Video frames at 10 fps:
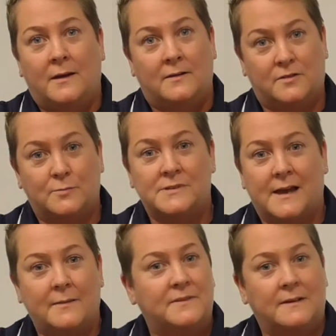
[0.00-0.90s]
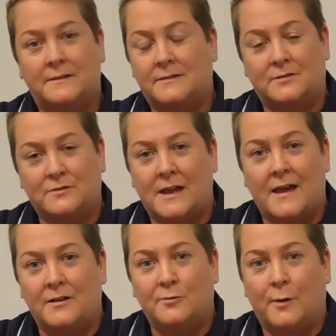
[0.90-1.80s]
Sometimes it doesn't
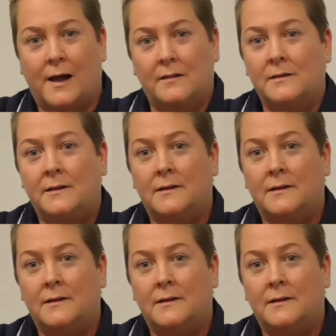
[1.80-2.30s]
end well,